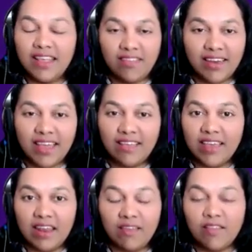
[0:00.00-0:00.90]
early
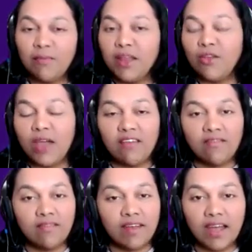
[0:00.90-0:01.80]
stage investment. You
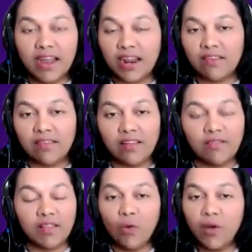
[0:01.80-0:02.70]
have
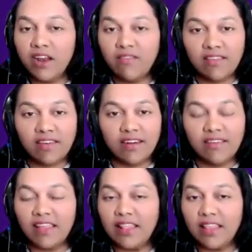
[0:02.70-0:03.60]
connections with
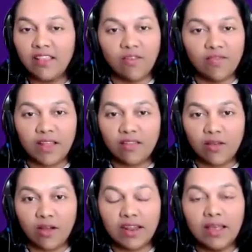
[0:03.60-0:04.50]
co-investors and things of
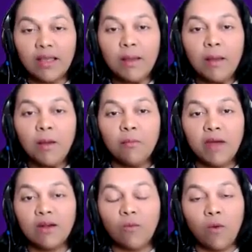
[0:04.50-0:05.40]
that sort.
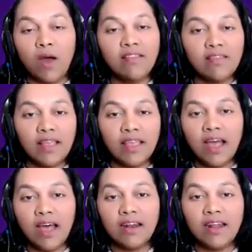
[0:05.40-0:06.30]
But once
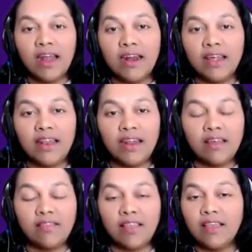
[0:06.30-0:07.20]
they are at a,
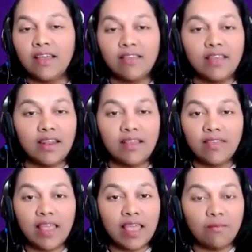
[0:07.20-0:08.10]
let us say, a
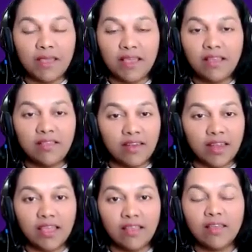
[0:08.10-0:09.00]
series A, B
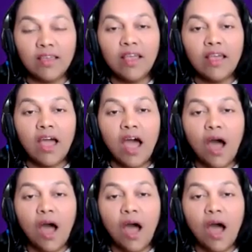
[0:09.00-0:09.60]
stage,